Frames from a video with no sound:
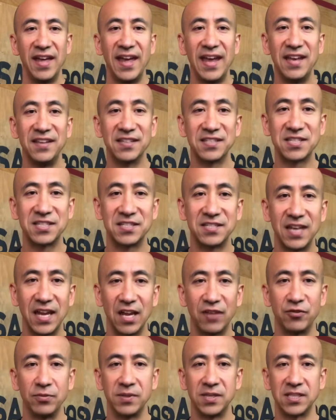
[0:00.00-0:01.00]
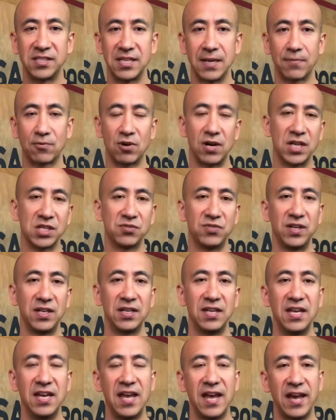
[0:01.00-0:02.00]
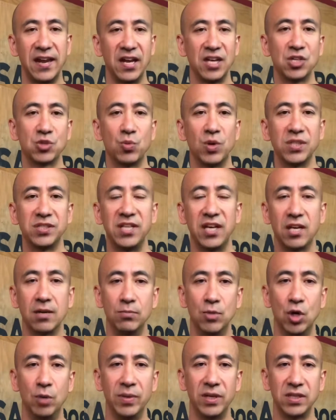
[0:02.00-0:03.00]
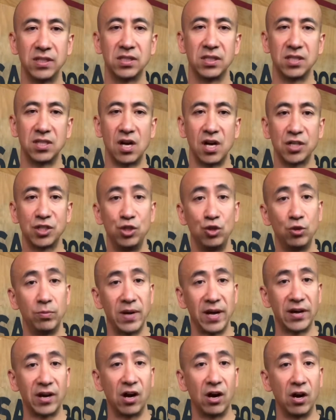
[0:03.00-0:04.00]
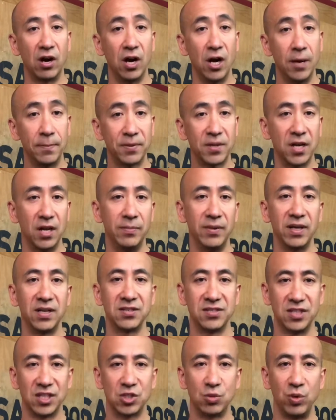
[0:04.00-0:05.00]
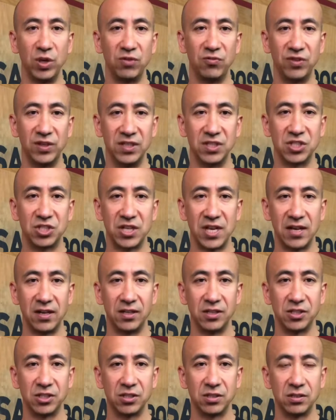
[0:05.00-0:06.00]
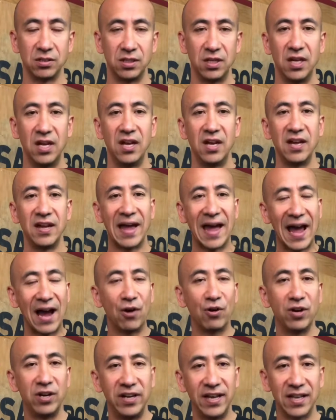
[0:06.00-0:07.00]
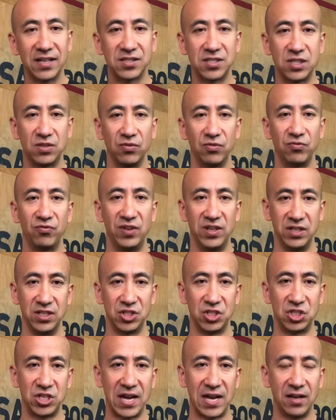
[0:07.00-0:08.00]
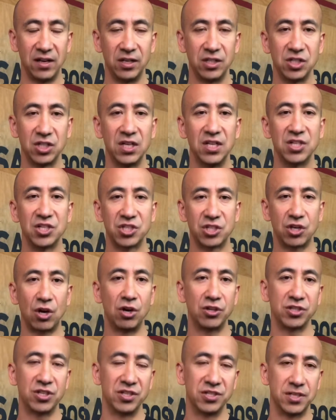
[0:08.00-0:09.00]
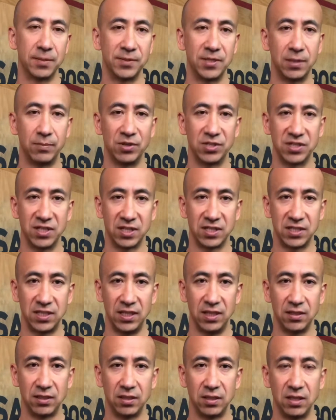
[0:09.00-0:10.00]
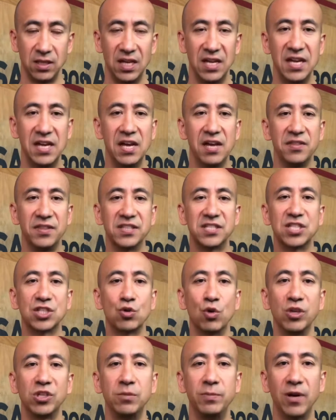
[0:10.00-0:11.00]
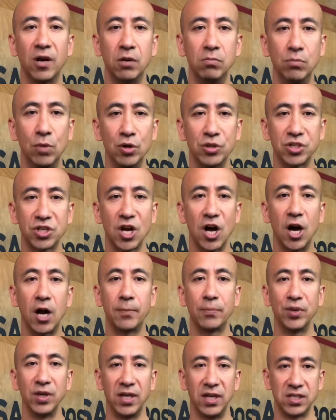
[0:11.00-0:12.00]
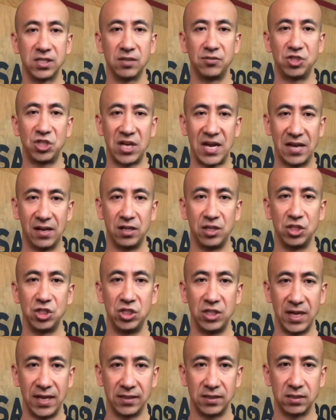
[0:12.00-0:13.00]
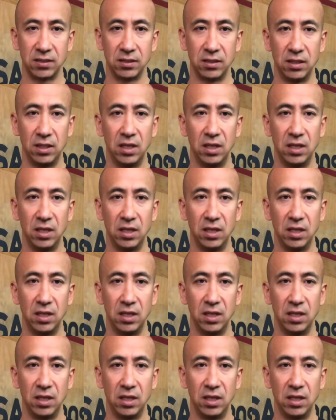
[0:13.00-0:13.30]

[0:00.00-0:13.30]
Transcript: Hey, this is Dan from Kitsap CrossFit, and I just want to take a moment to talk to you about our upcoming 6-week fitness challenge. Our next fitness challenge starts on September 16th. This is going to be our most comprehensive challenge yet.